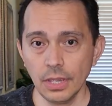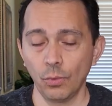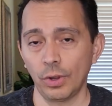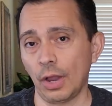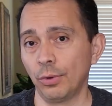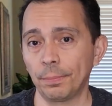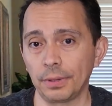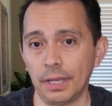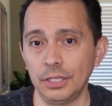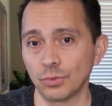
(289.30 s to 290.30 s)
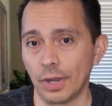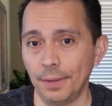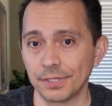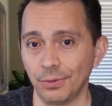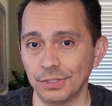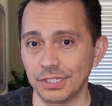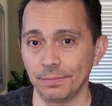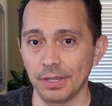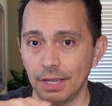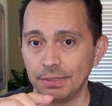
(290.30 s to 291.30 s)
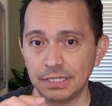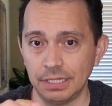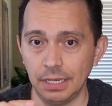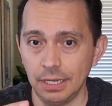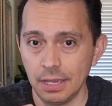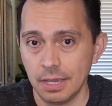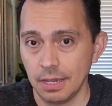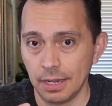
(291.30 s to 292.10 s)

When I would apply these wipes, I would sometimes see